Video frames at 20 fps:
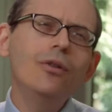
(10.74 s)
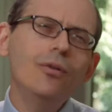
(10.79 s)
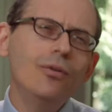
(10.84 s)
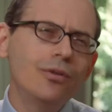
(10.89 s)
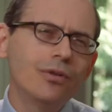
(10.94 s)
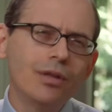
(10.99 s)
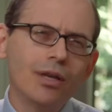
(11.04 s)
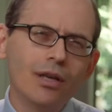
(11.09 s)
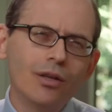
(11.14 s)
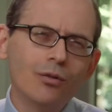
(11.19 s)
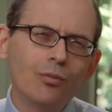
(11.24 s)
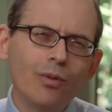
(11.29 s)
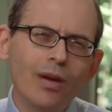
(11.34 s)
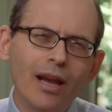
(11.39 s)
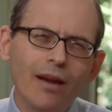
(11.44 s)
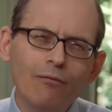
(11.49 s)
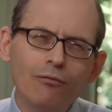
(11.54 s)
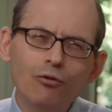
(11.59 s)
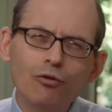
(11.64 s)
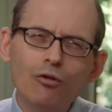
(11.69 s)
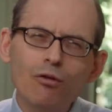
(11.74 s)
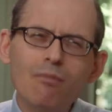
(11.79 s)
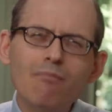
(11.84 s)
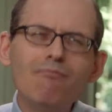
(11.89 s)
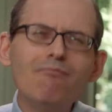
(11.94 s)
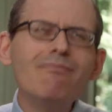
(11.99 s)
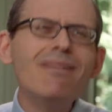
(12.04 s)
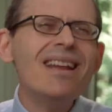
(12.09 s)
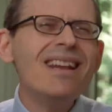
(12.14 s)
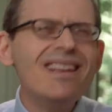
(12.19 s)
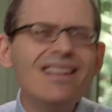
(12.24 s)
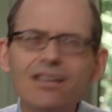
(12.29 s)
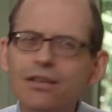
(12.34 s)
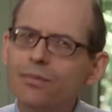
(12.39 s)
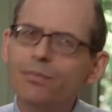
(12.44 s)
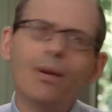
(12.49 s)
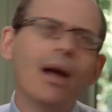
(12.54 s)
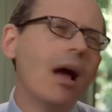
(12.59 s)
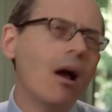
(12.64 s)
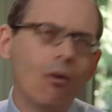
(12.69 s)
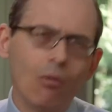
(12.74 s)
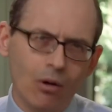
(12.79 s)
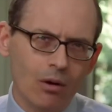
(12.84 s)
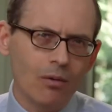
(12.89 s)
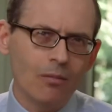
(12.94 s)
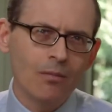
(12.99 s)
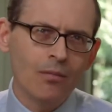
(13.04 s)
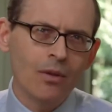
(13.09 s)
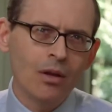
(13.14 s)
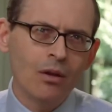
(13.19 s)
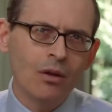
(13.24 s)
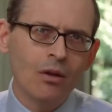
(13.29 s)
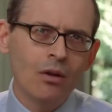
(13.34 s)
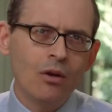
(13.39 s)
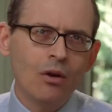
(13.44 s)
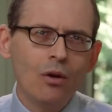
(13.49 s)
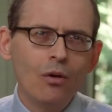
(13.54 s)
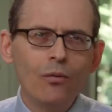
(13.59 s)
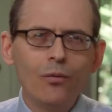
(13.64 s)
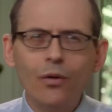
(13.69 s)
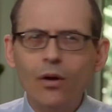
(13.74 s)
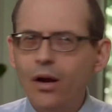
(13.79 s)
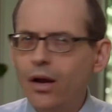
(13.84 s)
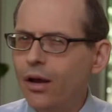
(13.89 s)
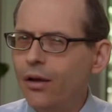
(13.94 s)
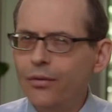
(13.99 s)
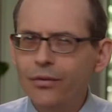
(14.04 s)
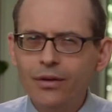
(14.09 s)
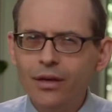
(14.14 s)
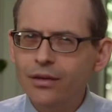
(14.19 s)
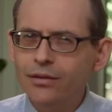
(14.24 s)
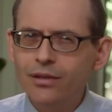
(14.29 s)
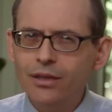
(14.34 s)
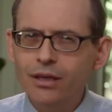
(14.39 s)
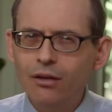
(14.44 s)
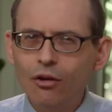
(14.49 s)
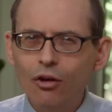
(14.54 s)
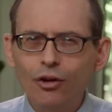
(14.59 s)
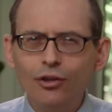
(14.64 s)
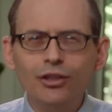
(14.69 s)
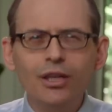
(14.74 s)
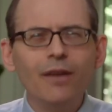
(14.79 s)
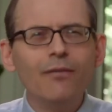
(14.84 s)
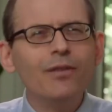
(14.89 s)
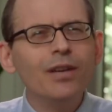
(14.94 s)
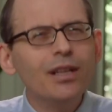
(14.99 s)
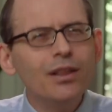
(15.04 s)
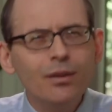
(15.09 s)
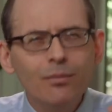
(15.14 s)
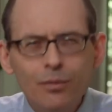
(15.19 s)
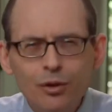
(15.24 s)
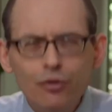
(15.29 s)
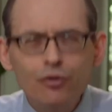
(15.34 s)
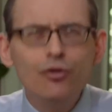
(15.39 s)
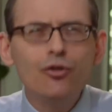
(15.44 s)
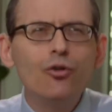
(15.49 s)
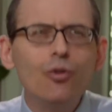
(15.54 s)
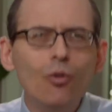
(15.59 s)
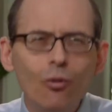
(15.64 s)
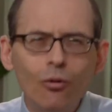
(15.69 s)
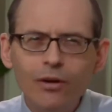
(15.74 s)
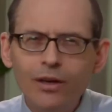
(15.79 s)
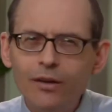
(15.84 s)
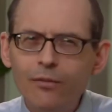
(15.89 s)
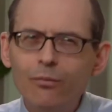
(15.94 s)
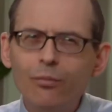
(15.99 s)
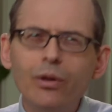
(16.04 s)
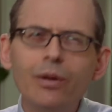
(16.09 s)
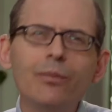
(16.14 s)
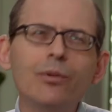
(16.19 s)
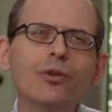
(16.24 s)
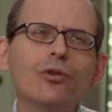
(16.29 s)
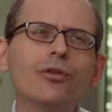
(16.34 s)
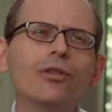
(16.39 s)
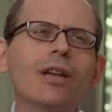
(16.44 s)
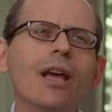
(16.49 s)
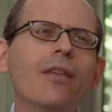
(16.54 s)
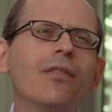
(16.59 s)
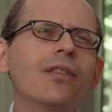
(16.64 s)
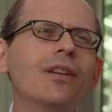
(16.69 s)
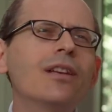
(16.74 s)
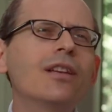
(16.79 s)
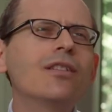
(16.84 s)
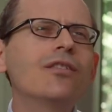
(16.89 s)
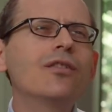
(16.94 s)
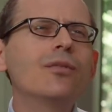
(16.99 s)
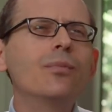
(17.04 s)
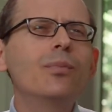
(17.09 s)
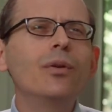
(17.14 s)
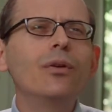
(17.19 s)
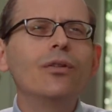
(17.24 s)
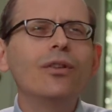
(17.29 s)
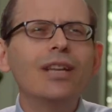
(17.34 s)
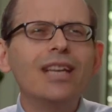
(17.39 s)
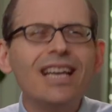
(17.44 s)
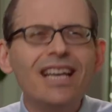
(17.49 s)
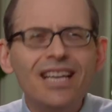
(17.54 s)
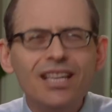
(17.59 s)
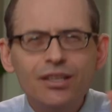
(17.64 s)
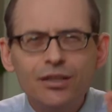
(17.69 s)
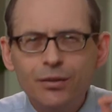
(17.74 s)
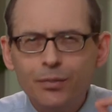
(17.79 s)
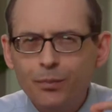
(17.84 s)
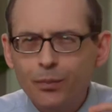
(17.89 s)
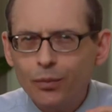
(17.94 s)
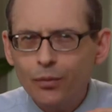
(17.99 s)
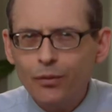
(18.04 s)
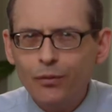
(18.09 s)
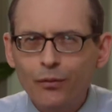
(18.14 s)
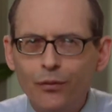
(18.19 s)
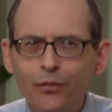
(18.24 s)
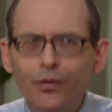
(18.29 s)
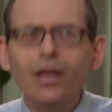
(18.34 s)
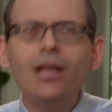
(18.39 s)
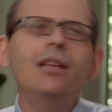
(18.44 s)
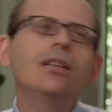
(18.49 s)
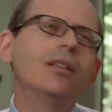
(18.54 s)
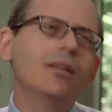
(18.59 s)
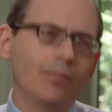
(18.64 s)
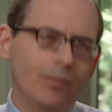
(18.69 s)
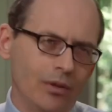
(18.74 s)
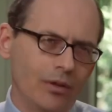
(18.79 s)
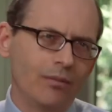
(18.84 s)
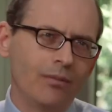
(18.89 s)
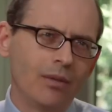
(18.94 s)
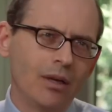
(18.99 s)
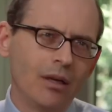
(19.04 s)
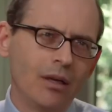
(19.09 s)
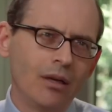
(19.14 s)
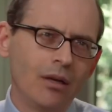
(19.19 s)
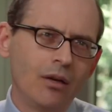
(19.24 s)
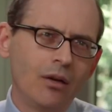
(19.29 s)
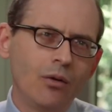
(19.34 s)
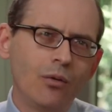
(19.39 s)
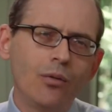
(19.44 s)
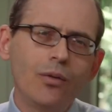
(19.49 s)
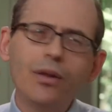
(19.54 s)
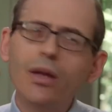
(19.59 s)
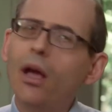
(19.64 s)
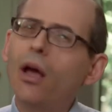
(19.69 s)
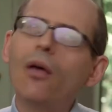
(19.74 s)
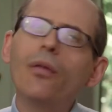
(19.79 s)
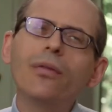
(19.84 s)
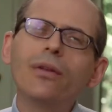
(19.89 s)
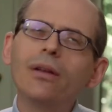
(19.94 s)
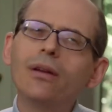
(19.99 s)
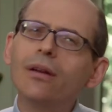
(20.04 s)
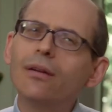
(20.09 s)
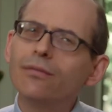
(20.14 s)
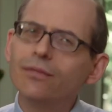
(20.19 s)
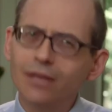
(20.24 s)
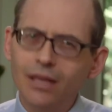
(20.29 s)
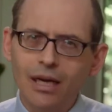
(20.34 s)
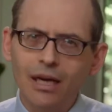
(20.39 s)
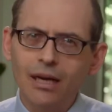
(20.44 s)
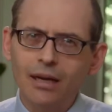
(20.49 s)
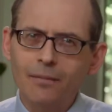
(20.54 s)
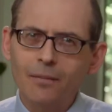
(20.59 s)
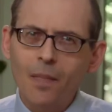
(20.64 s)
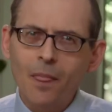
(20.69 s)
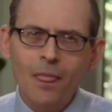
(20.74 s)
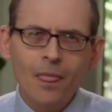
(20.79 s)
news is we have tremendous power over our health, destiny, and longevity. The majority of premature death and disability is preventable with a healthy enough diet.